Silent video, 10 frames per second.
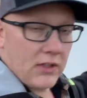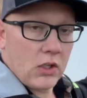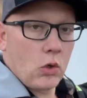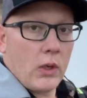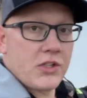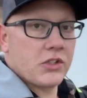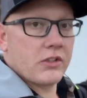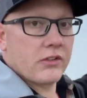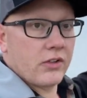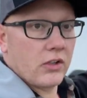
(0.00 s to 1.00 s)
any
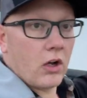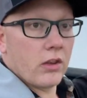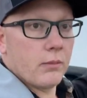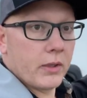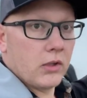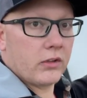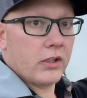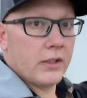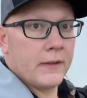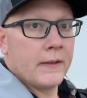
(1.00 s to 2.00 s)
questions on the build,
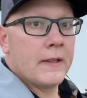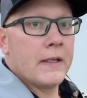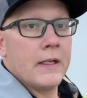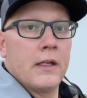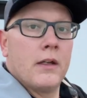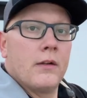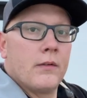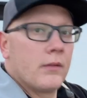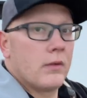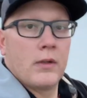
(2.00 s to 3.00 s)

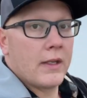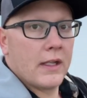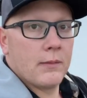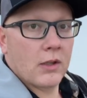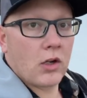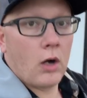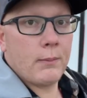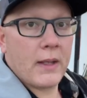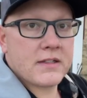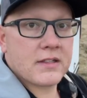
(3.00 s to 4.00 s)
hit them in the
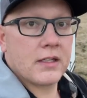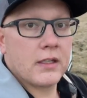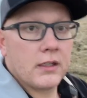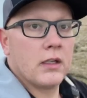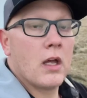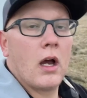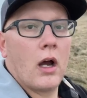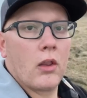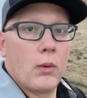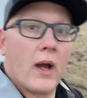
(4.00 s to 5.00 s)
comments.
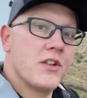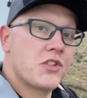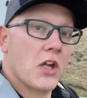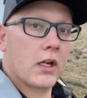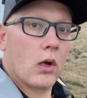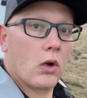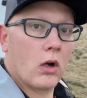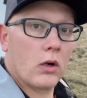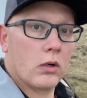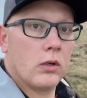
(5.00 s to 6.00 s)
Otherwise, check out
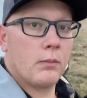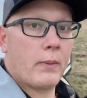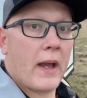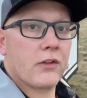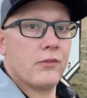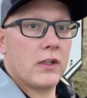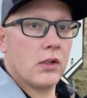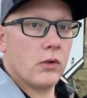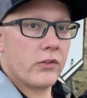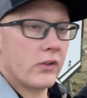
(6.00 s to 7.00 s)
our past
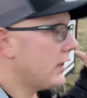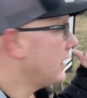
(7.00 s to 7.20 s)
videos